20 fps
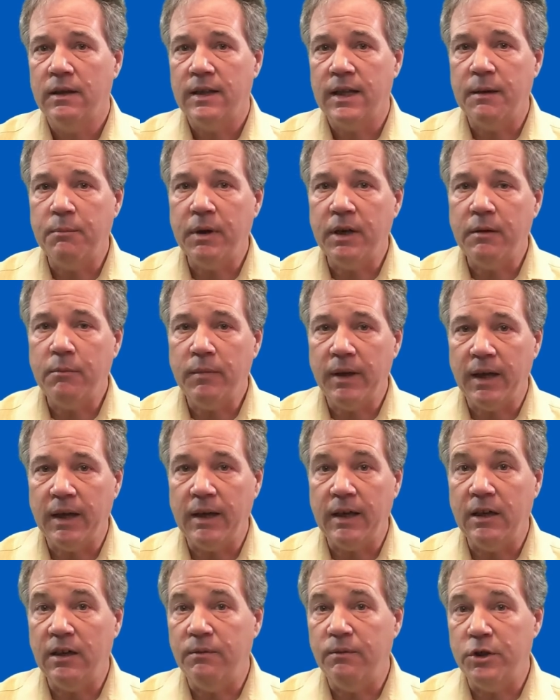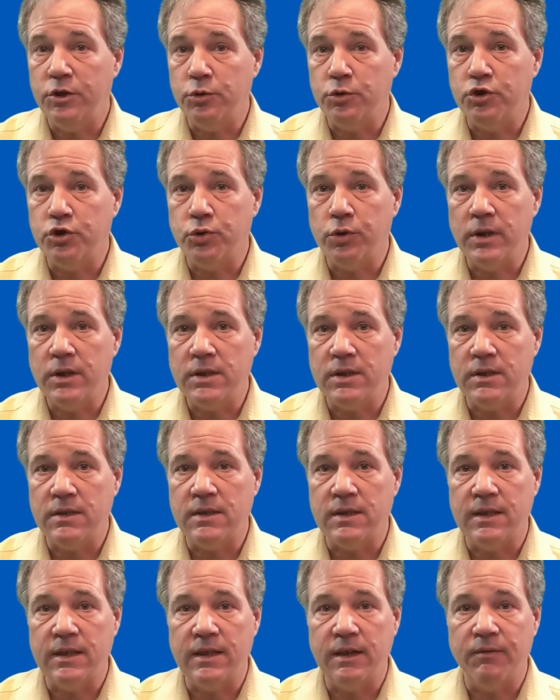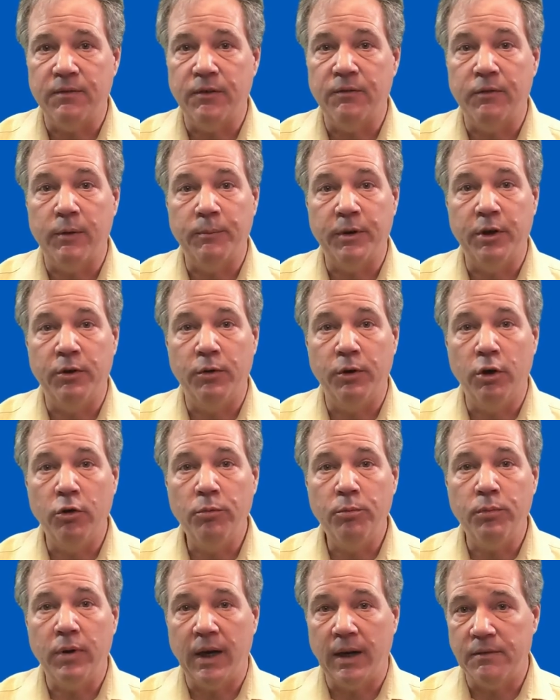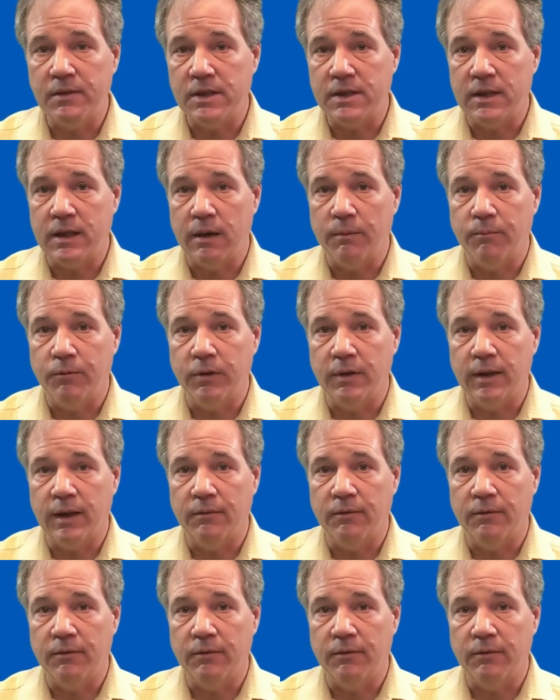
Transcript: They might make individual choices that differ from your own privacy comfort